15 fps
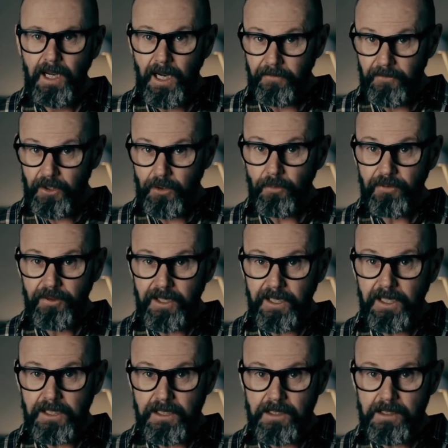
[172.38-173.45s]
And the good
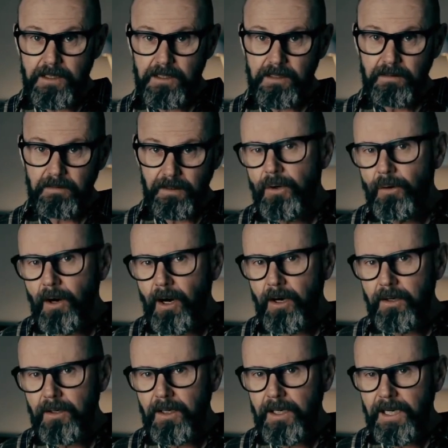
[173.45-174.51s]
thing is, you
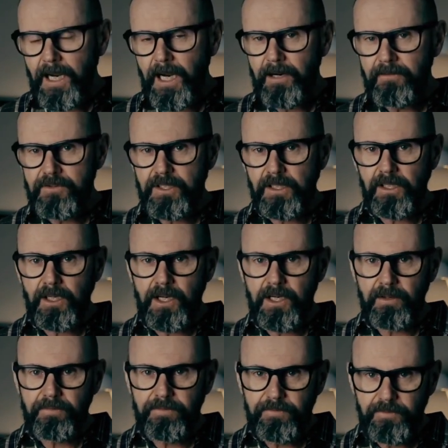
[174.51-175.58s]
only have to learn
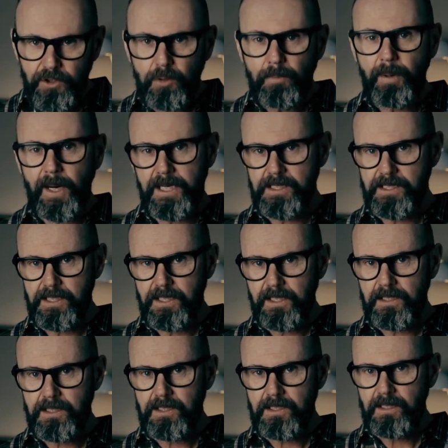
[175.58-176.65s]
a few
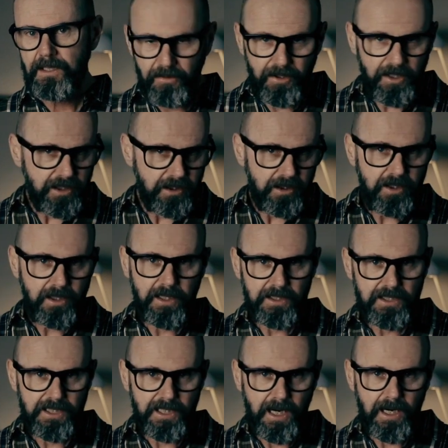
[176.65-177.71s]
basics, and then you can
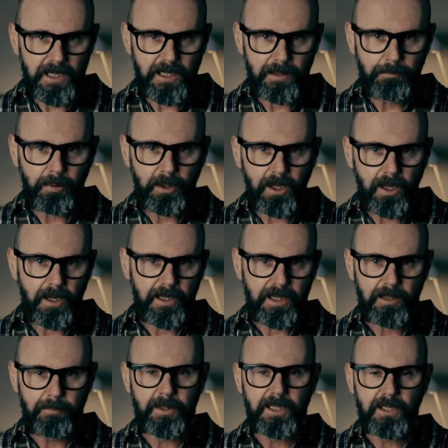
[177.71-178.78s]
start applying
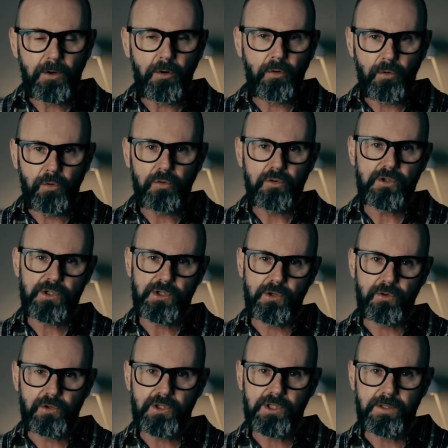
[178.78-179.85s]
them in all
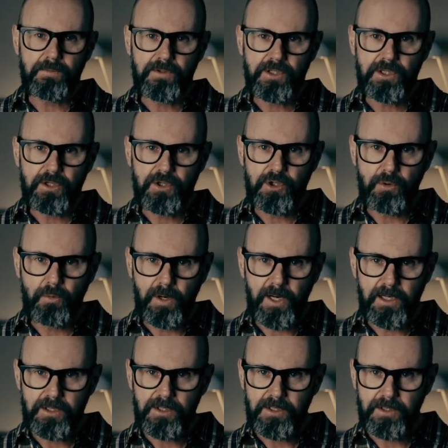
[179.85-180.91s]
sorts of
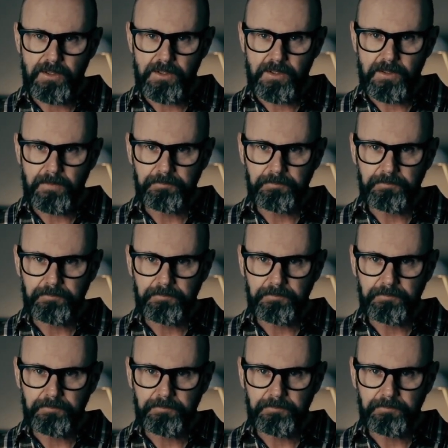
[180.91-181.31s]
situations.